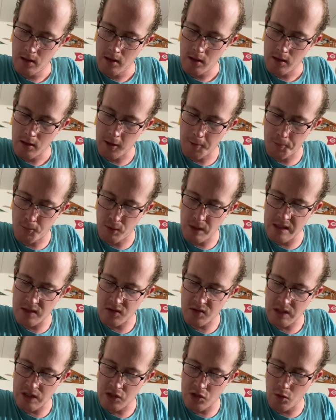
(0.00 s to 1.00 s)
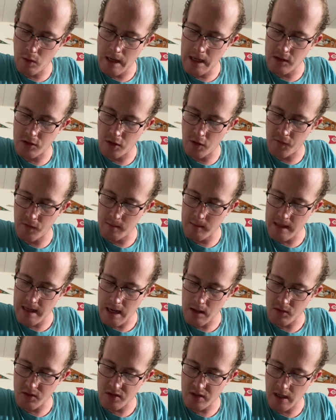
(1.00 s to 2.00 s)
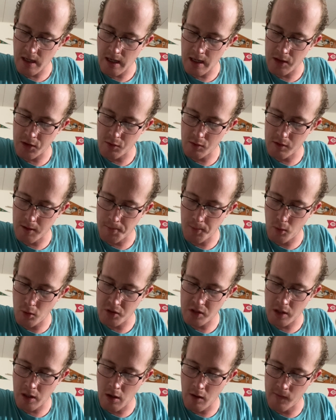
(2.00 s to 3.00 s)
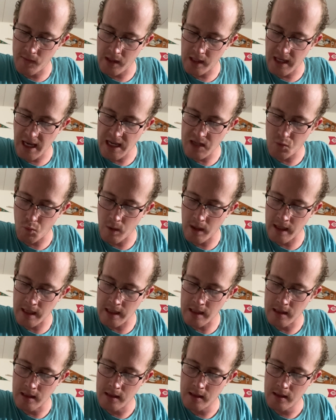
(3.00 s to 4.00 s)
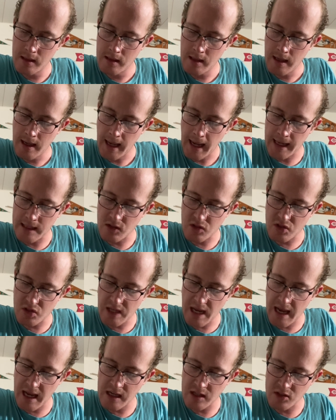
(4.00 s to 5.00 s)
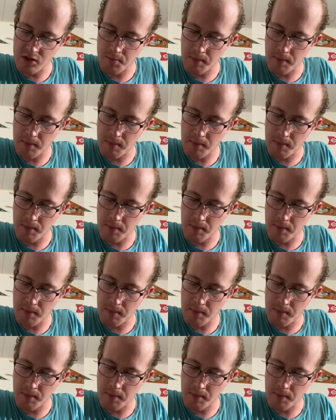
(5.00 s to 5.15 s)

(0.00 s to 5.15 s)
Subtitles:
The prince is to enter from the outside through the portico of the gateway, and stand